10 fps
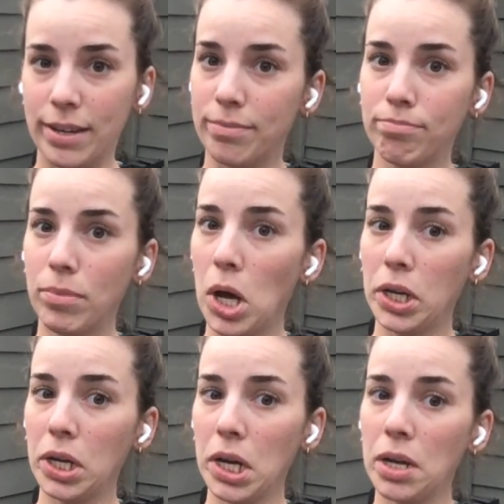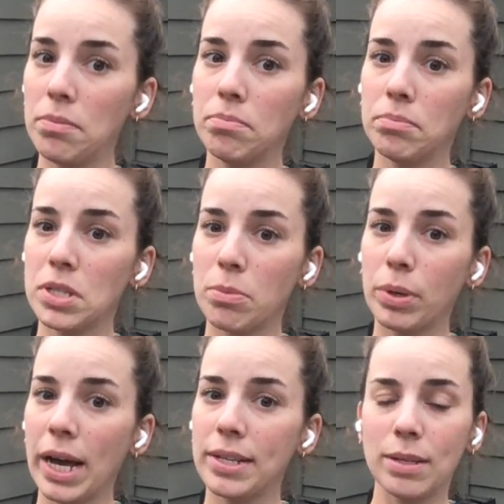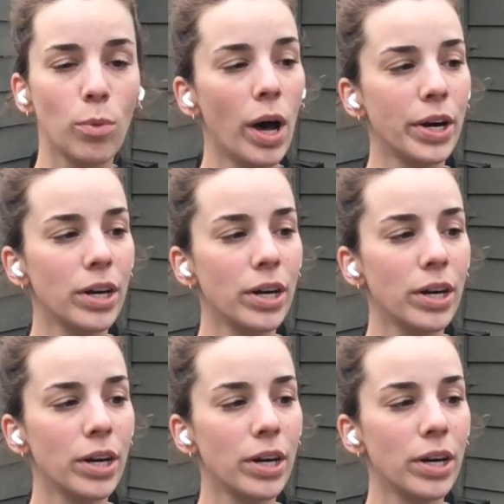All you need, some bread, some water.